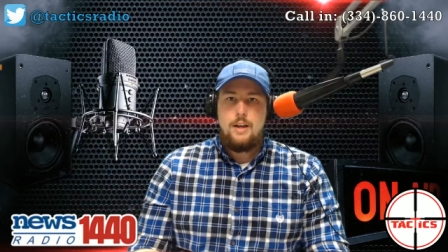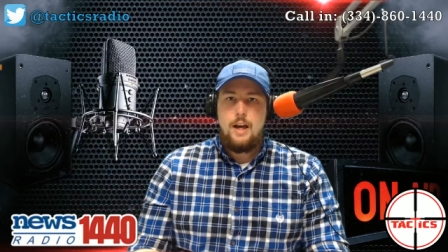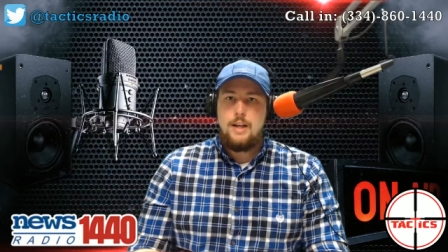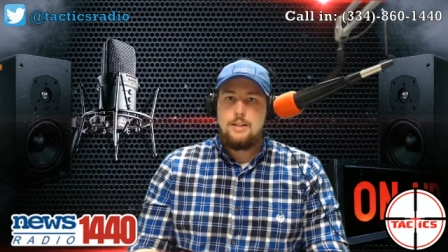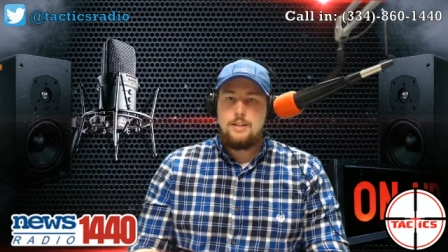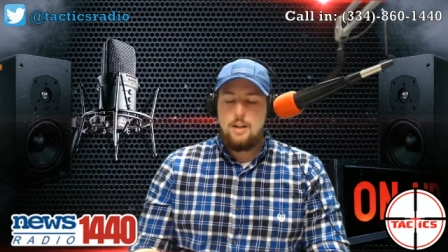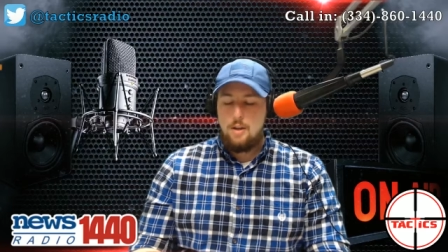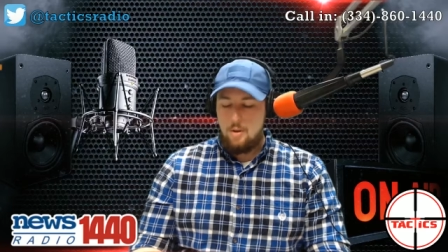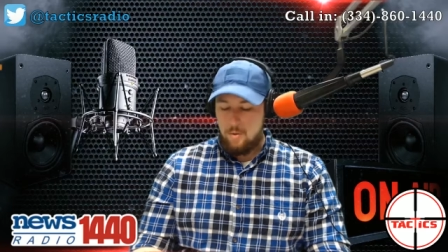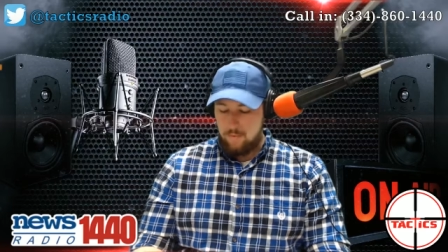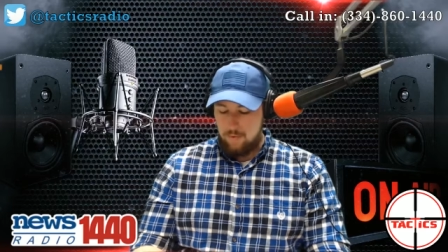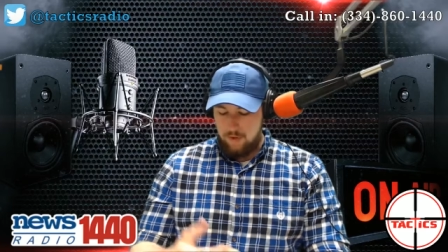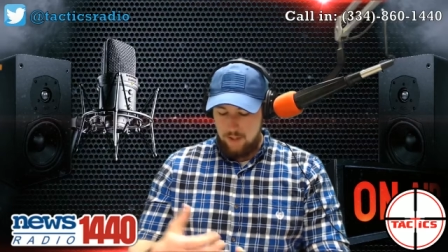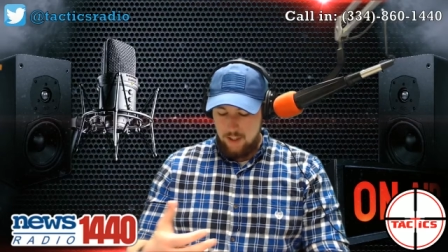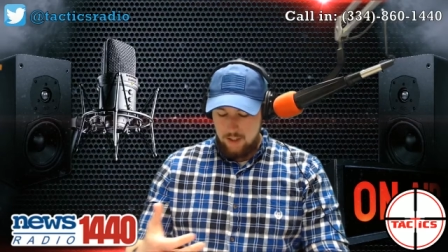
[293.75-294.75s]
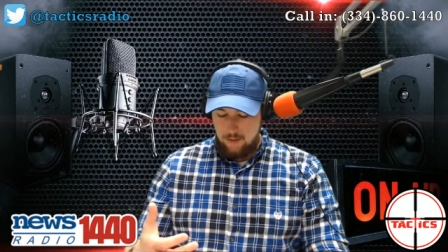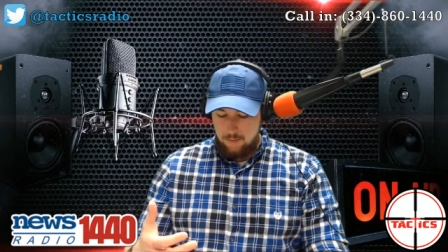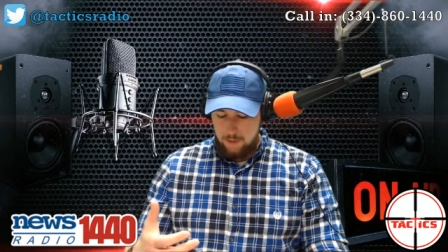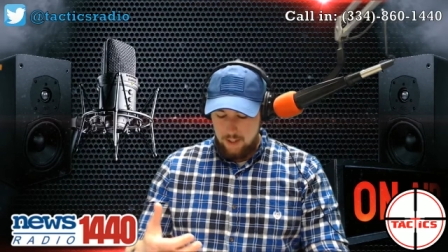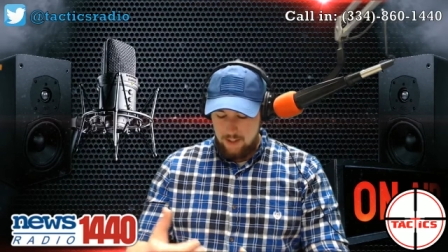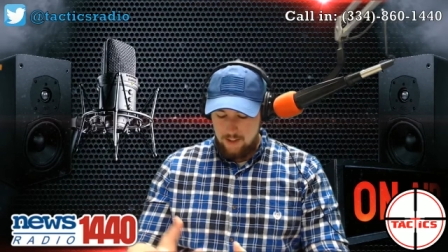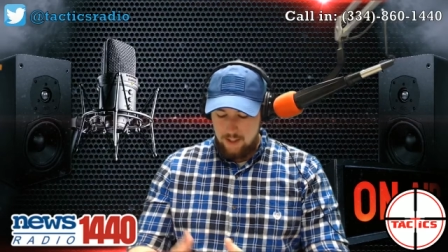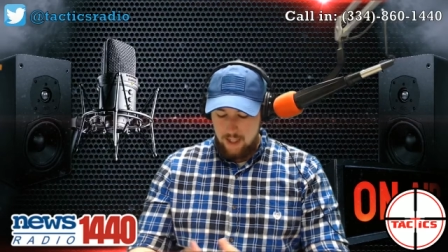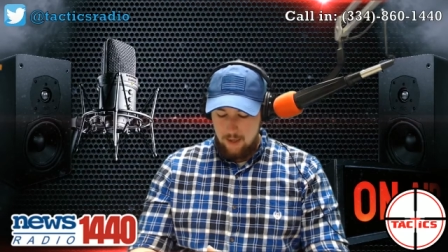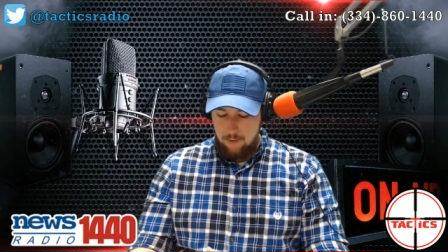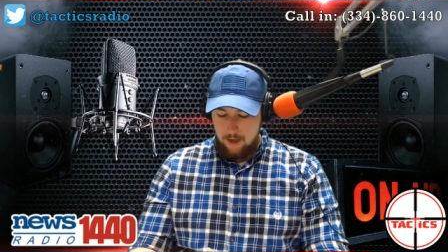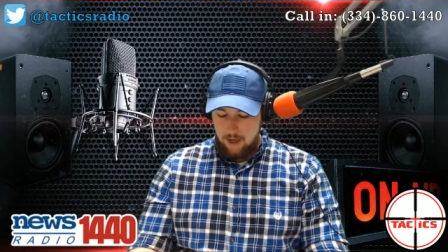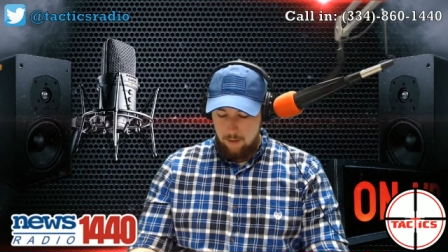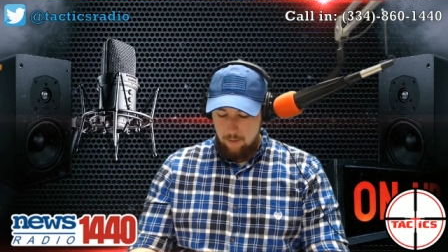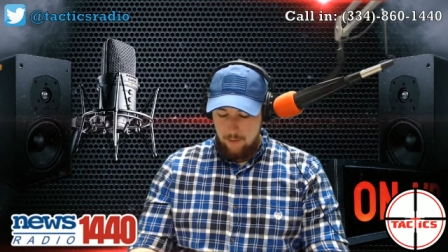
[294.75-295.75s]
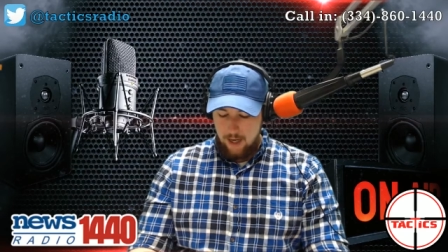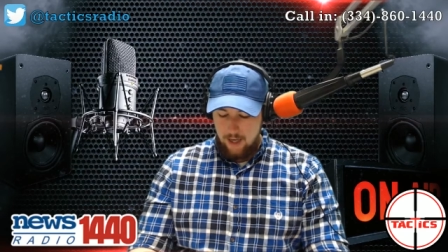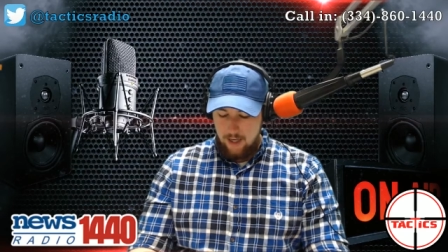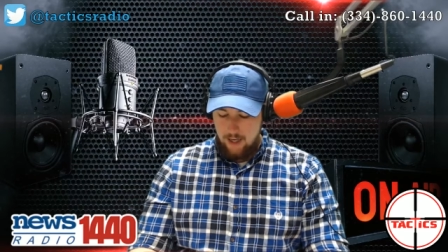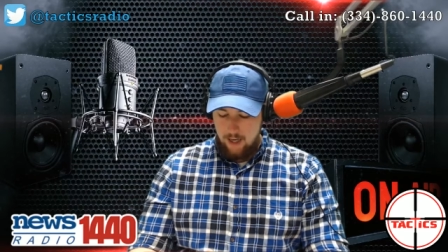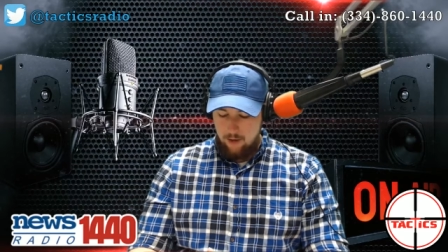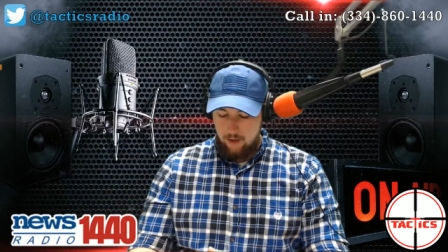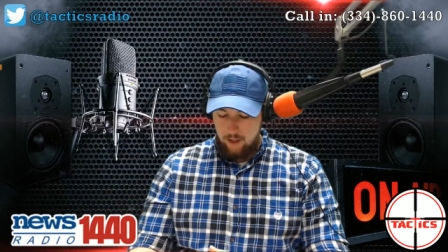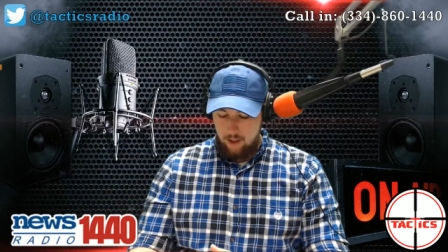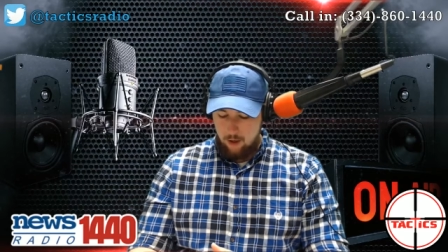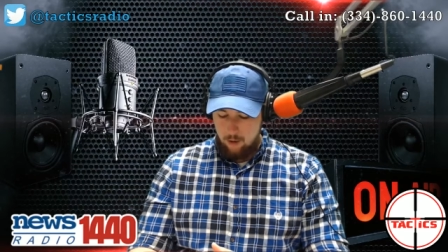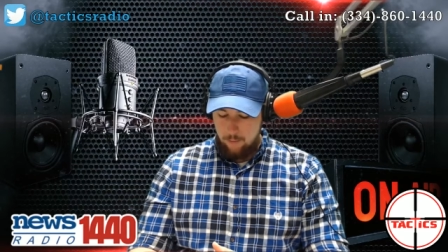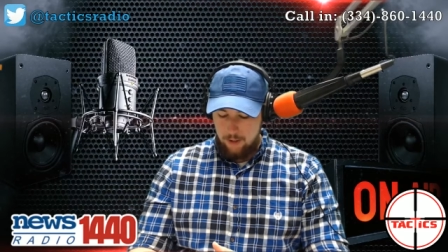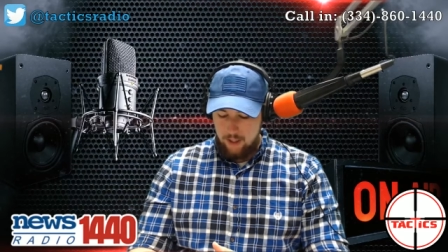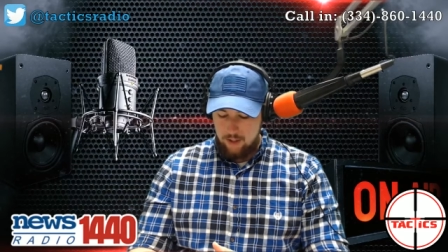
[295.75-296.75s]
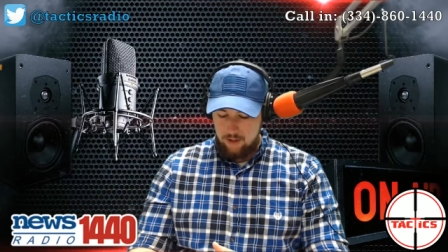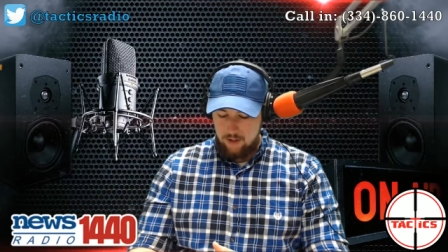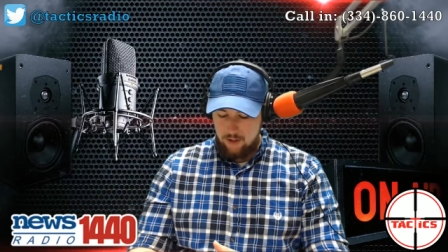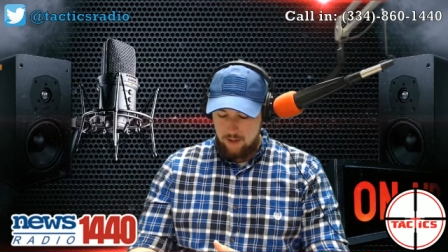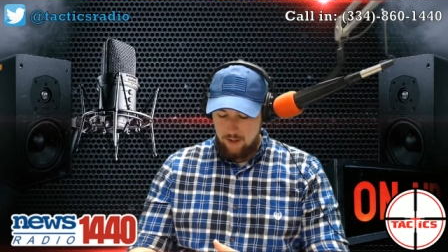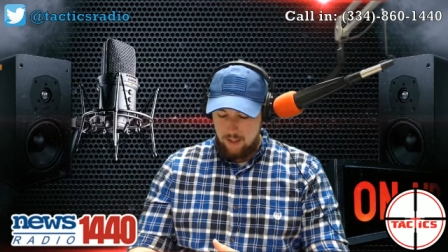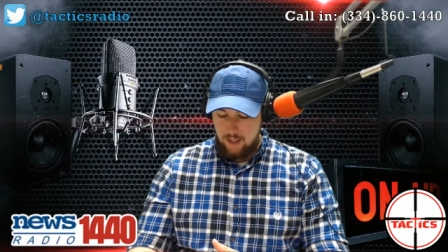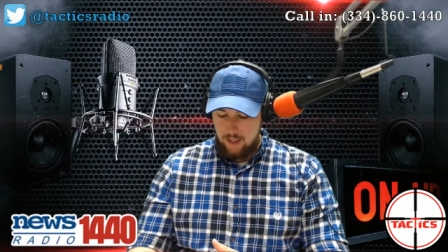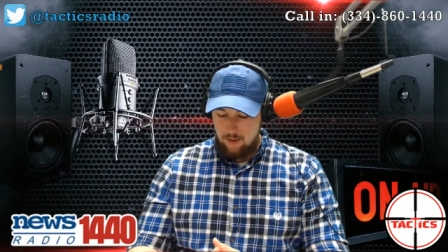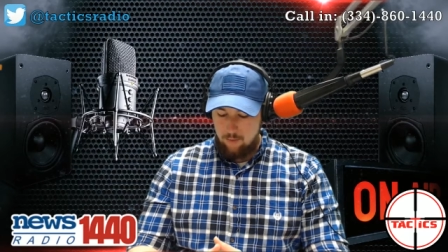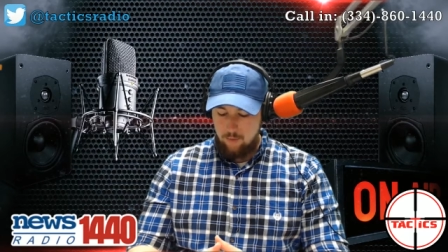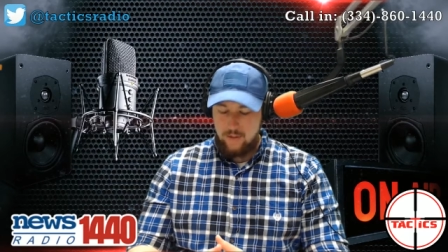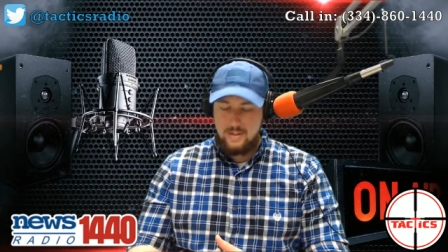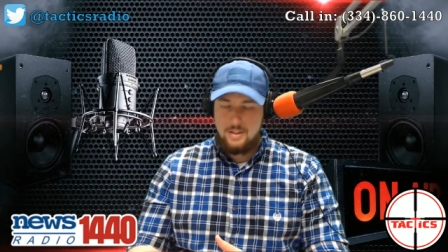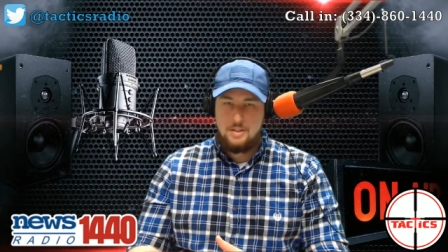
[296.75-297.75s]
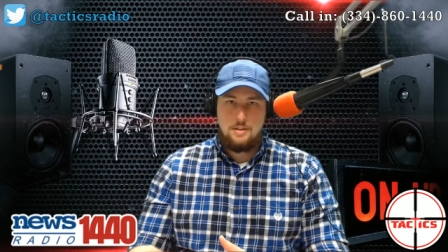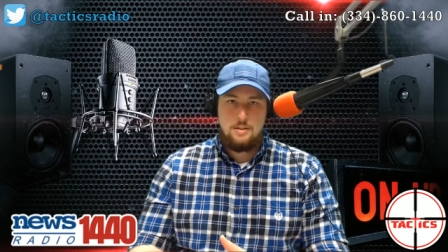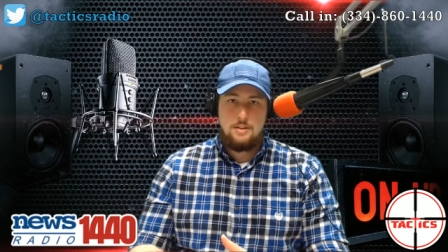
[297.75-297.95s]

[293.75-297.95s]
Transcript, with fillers: And so this piece came out by Eric Copage that was